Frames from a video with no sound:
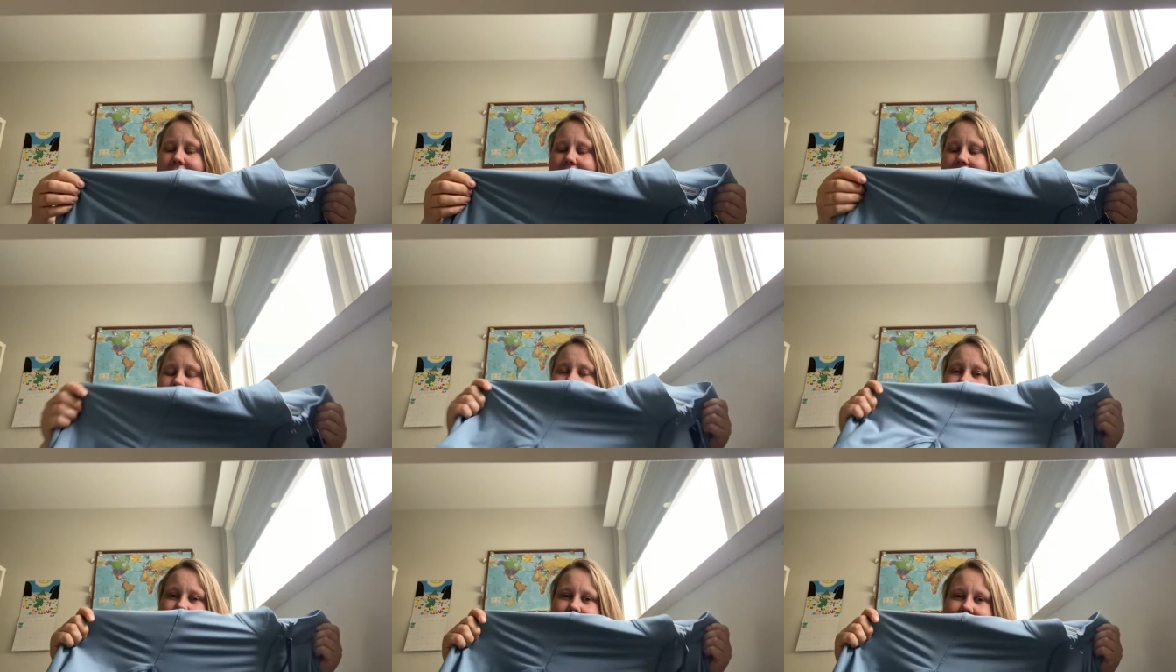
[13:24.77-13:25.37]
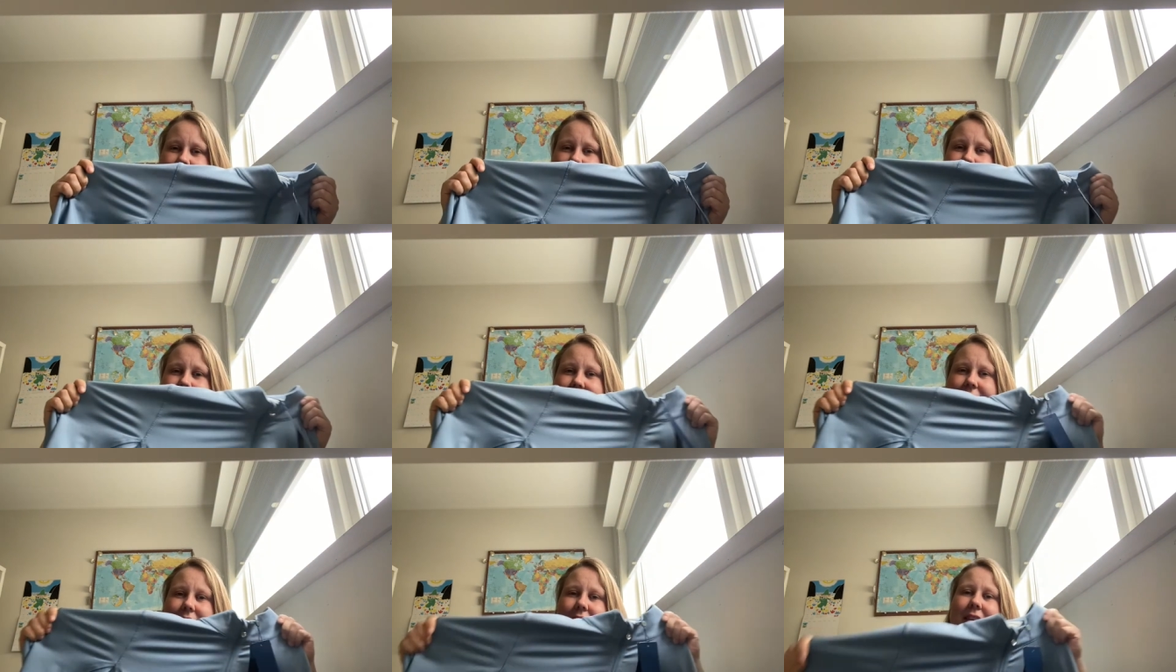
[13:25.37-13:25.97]
color.
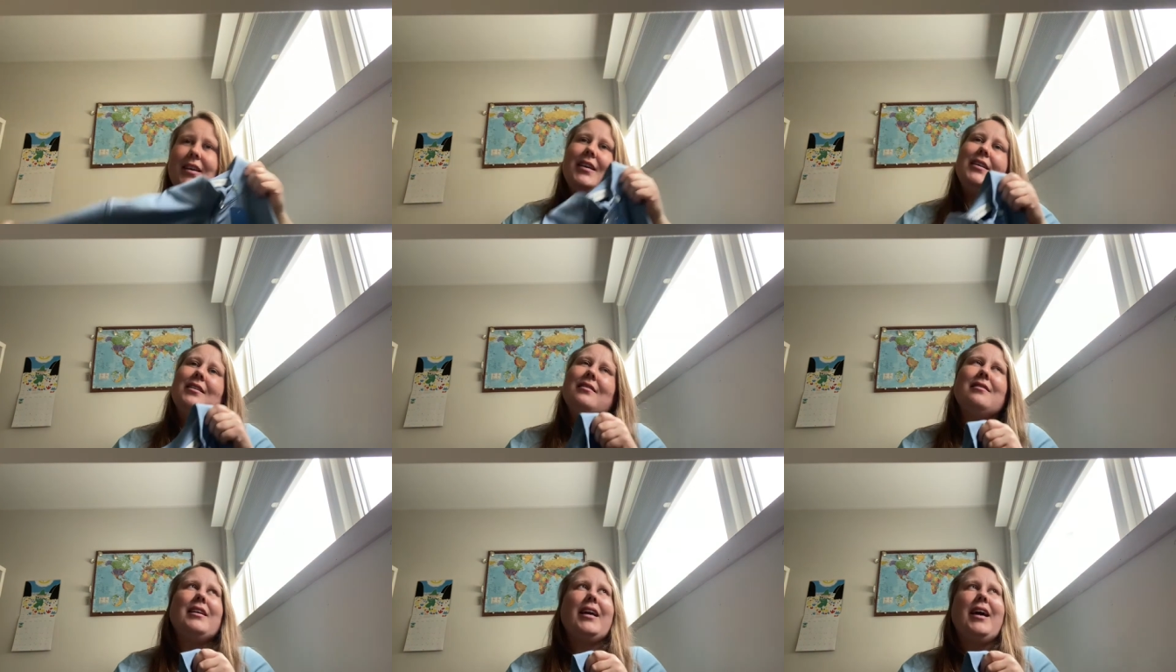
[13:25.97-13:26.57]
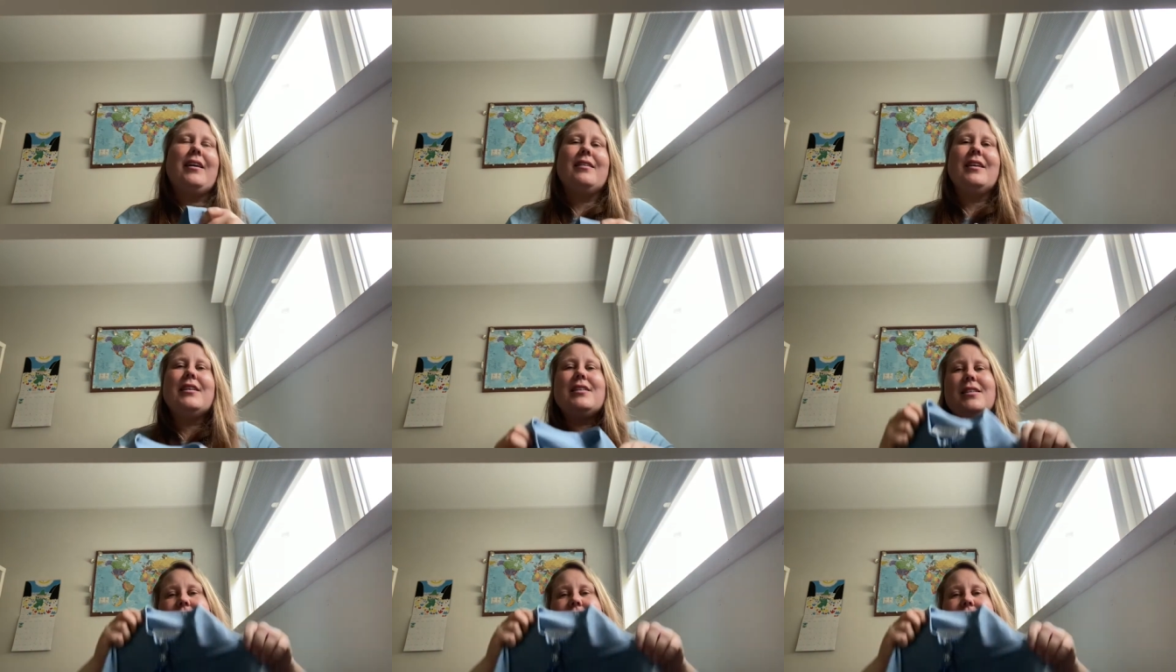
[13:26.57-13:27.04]
And yeah, it's